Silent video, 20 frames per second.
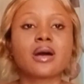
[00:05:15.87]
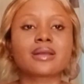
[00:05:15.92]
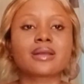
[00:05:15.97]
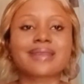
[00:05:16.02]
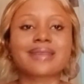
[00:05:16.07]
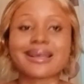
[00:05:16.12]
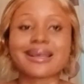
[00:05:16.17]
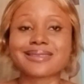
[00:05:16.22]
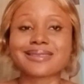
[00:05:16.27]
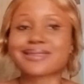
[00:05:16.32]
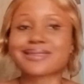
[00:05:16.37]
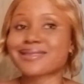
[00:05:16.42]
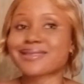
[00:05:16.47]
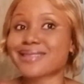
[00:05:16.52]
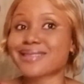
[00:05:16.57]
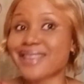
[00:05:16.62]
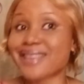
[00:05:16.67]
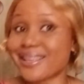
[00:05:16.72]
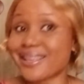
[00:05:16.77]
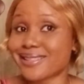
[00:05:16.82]
that
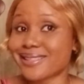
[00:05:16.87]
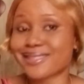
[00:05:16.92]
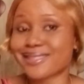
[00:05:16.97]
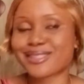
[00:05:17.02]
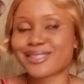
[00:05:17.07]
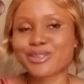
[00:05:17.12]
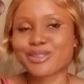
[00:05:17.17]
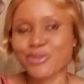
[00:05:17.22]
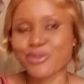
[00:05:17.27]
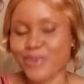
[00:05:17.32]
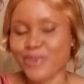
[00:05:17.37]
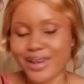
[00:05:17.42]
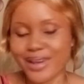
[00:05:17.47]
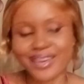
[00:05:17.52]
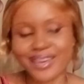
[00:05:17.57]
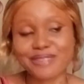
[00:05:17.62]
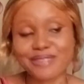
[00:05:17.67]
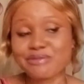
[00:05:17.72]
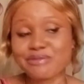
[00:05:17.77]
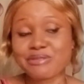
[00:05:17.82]
is
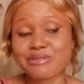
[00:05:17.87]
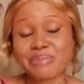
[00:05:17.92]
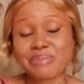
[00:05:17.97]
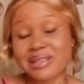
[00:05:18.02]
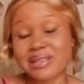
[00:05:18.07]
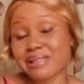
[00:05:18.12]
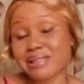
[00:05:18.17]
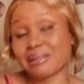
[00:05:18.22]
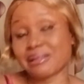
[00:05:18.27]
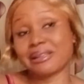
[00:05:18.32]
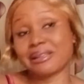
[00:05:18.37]
working for me.